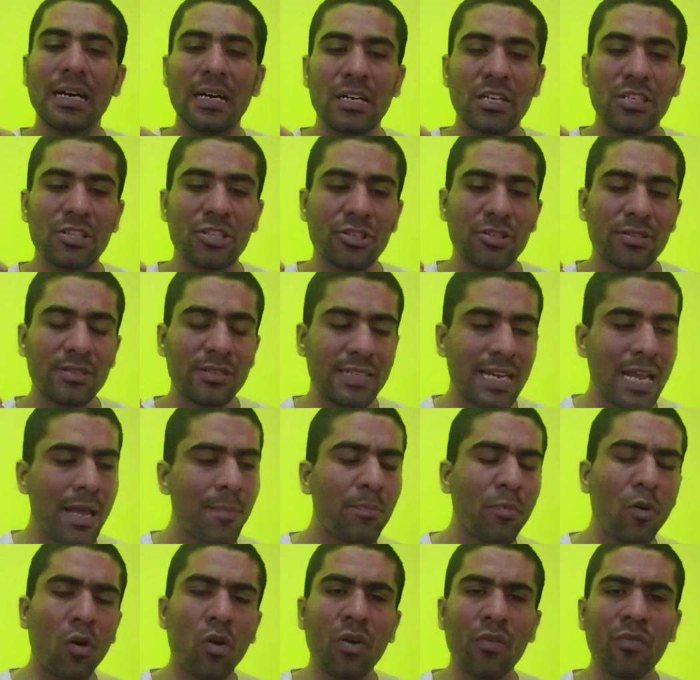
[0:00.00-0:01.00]
step
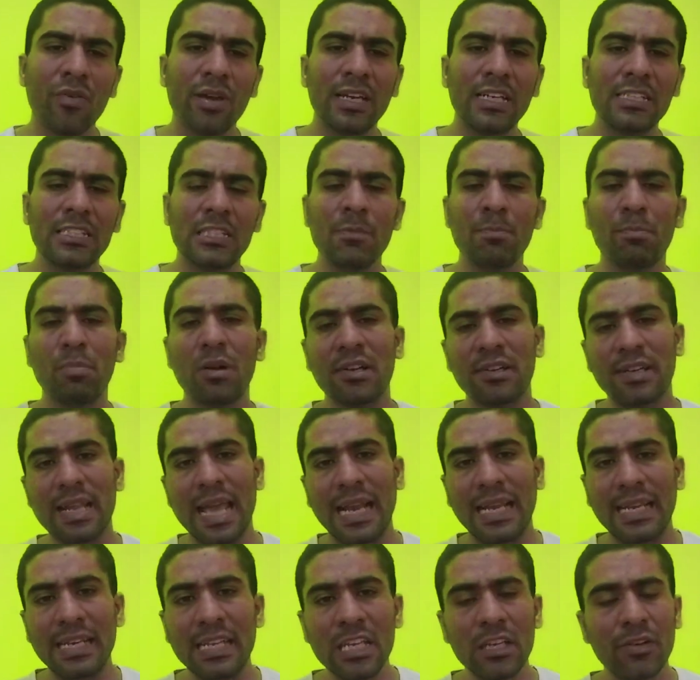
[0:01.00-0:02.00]
or very simple
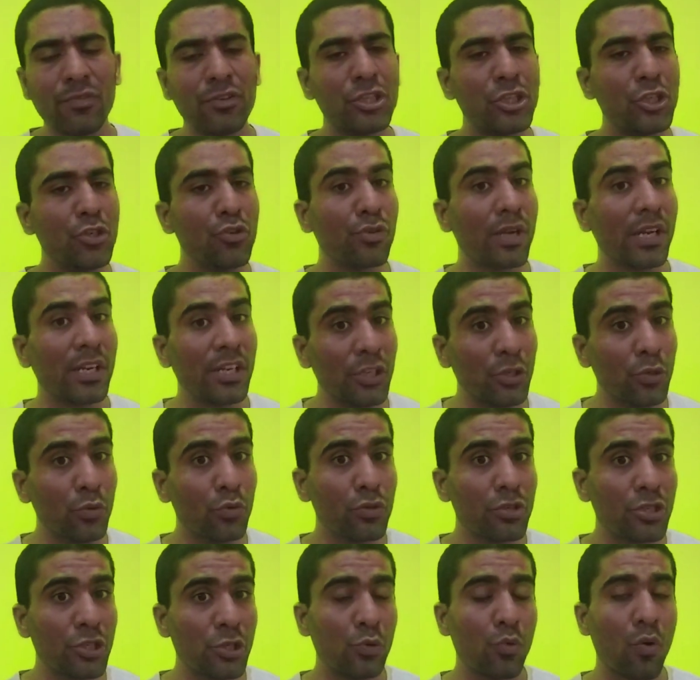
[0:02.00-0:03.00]
technique which you can
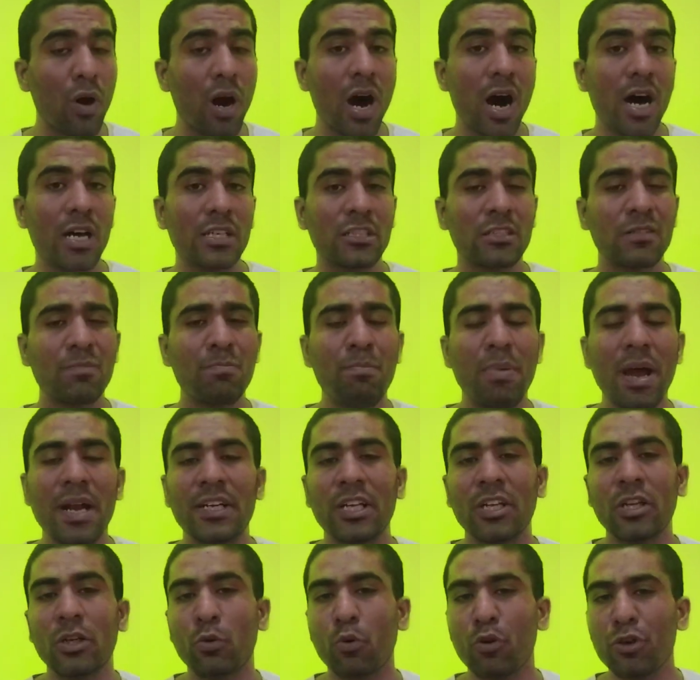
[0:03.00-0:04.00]
use to ask better
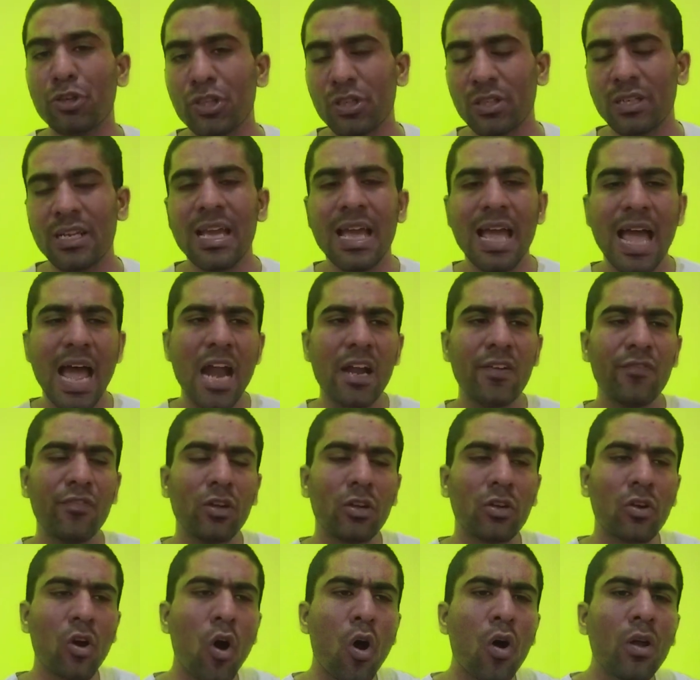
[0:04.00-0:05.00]
question, and we
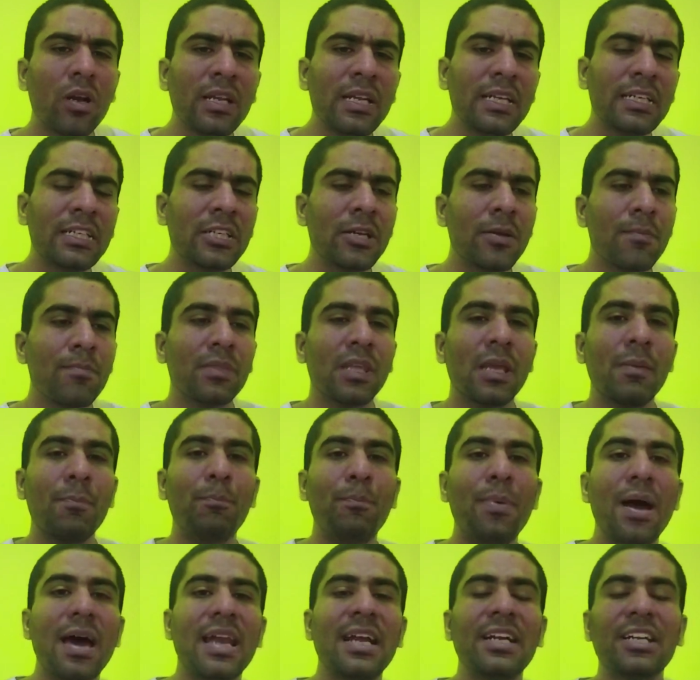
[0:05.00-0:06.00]
call it
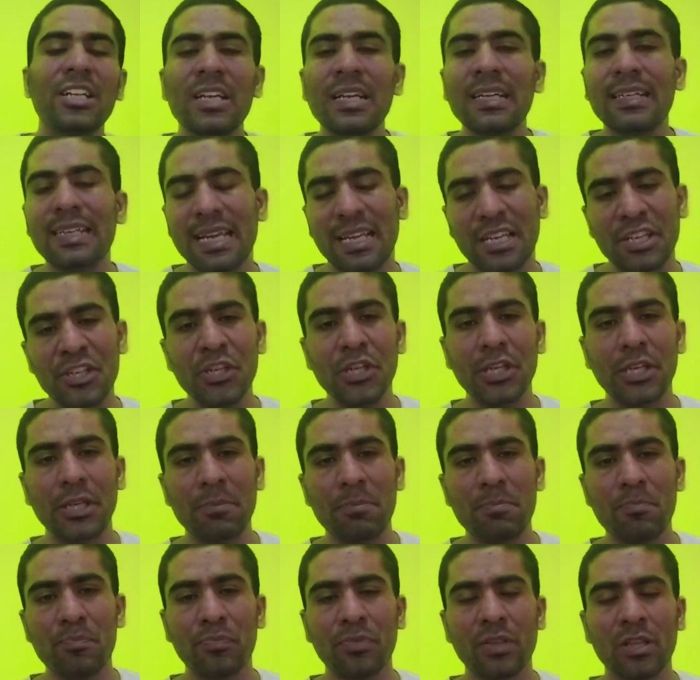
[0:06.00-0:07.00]
parroting technique.
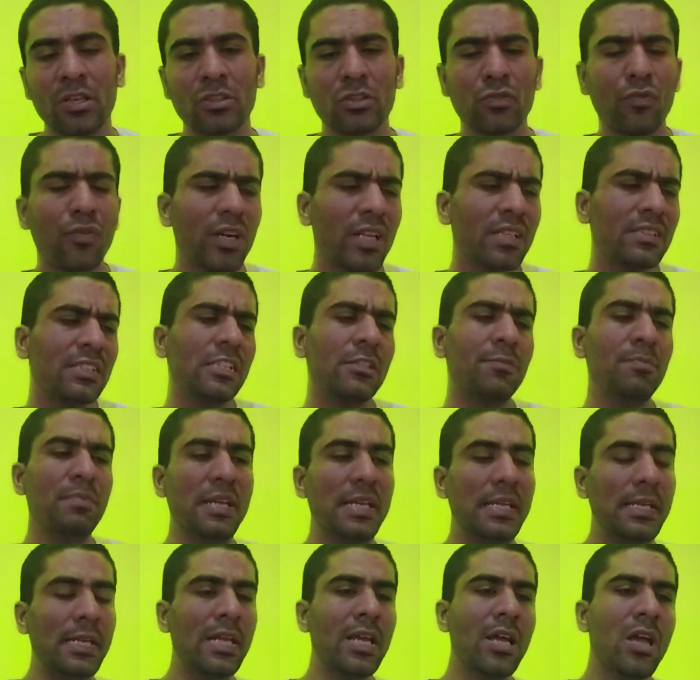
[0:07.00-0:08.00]
So what does it
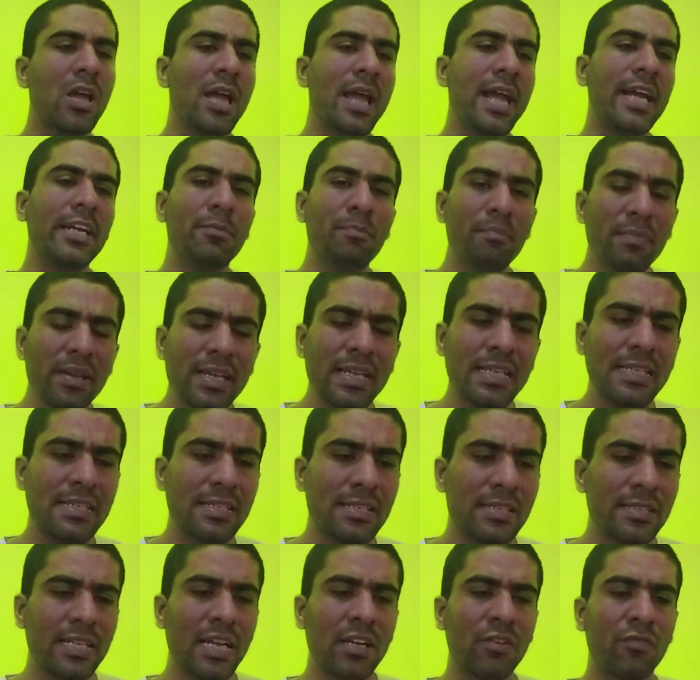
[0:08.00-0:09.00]
mean? It means
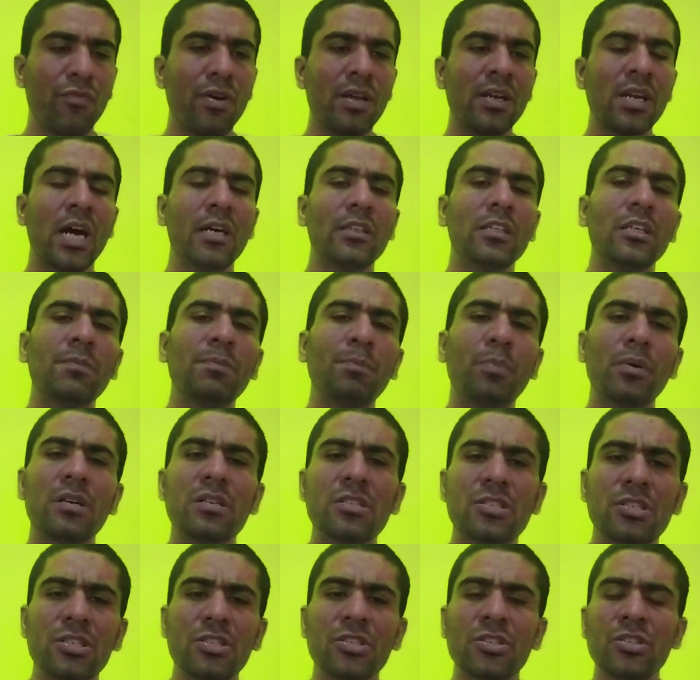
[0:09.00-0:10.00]
that when other
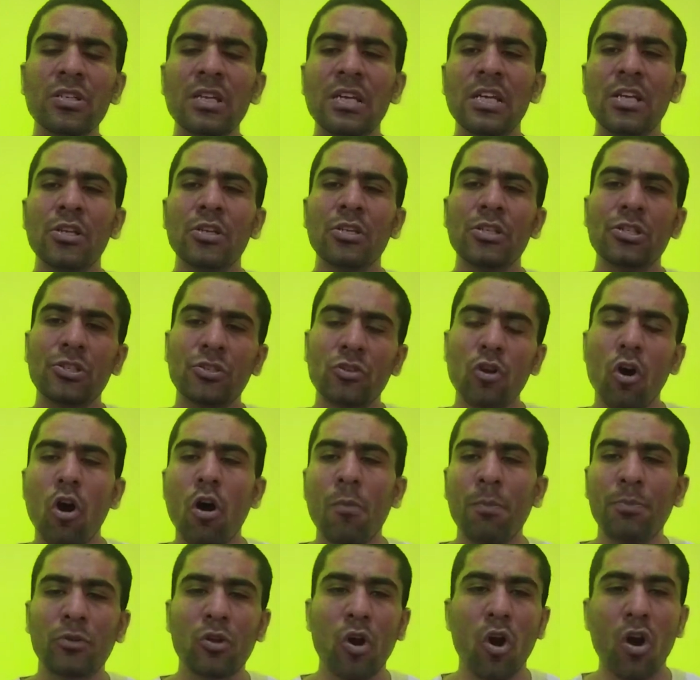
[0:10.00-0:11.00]
person
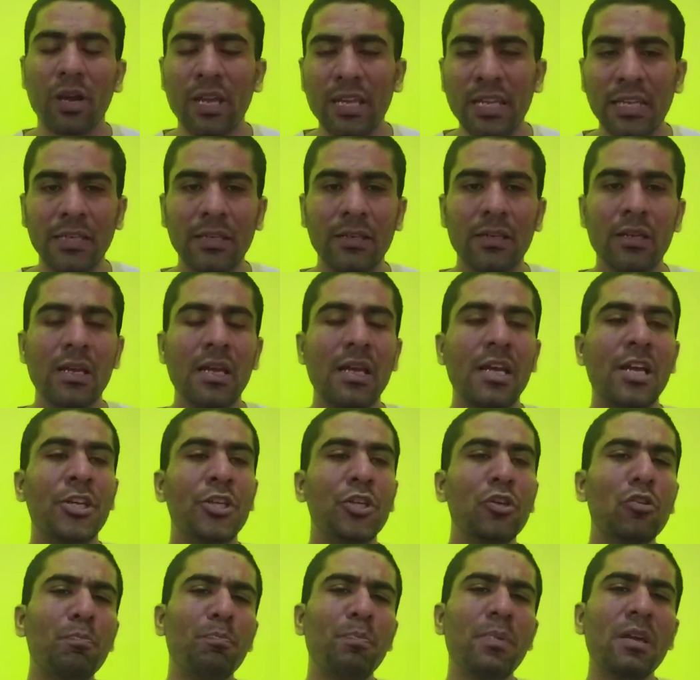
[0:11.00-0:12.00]
stop talking,
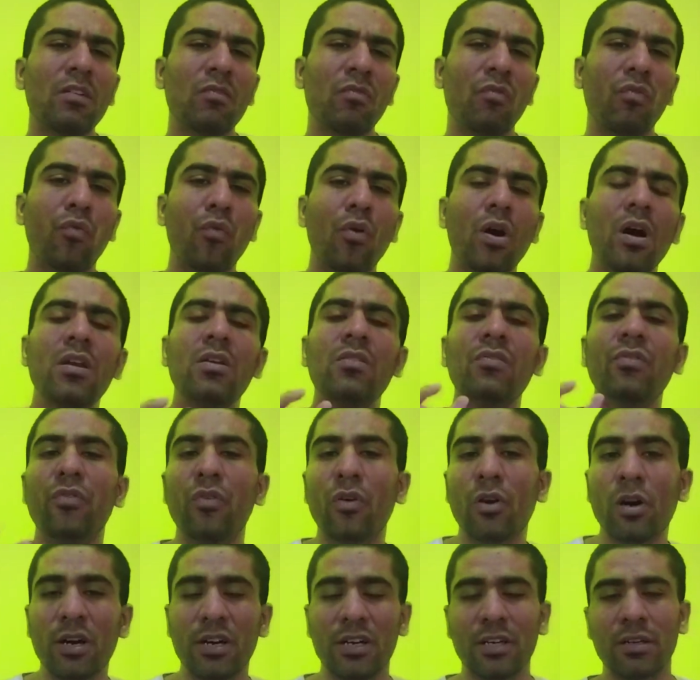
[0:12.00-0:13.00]
you pick one
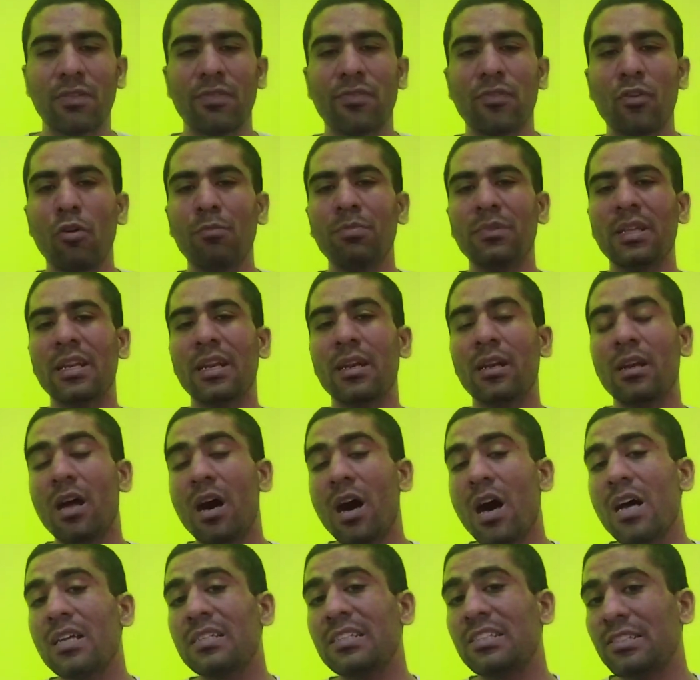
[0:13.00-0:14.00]
word from their
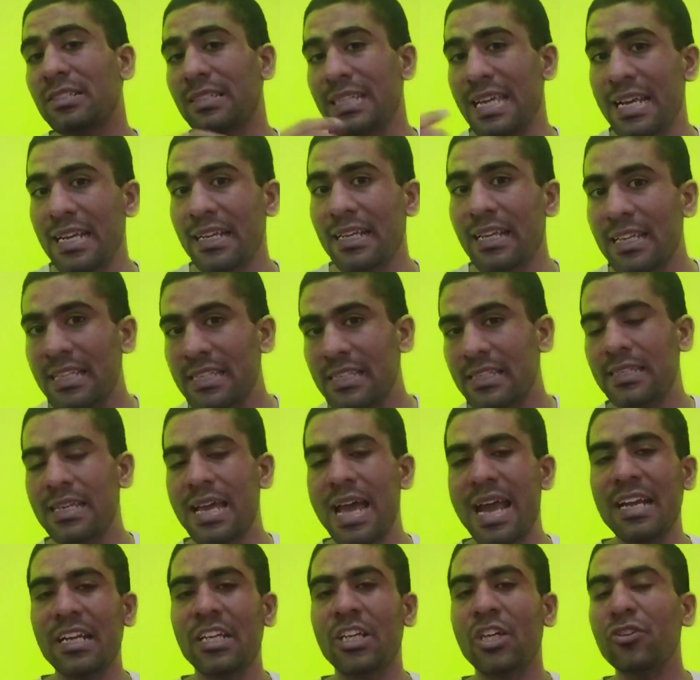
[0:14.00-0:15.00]
last sentence
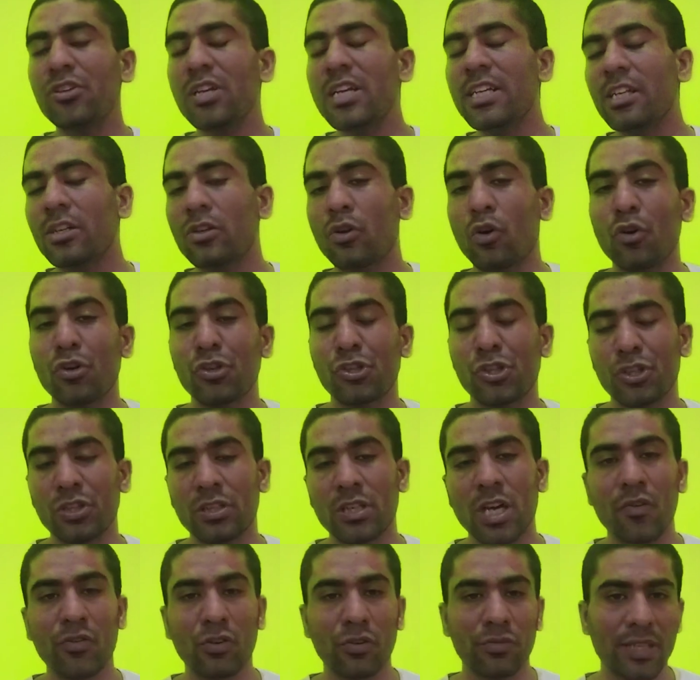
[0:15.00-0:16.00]
and create a question
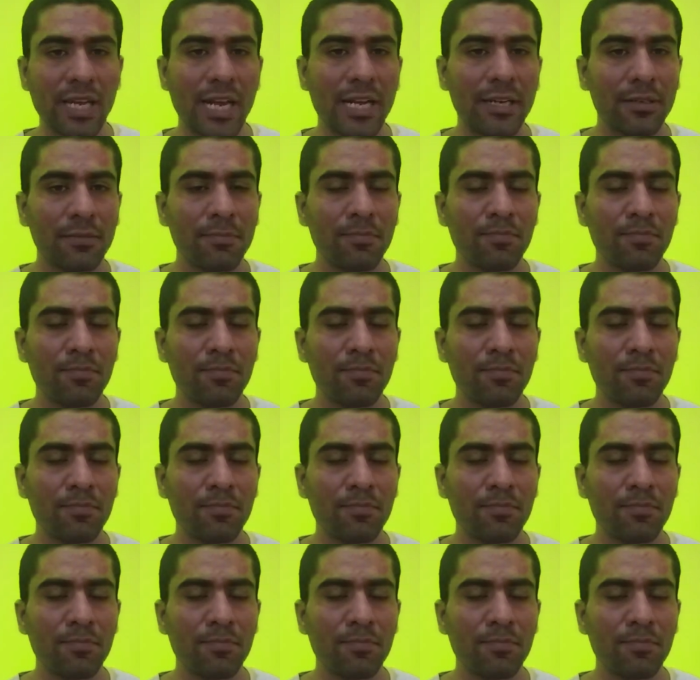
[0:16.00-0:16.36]
out of that.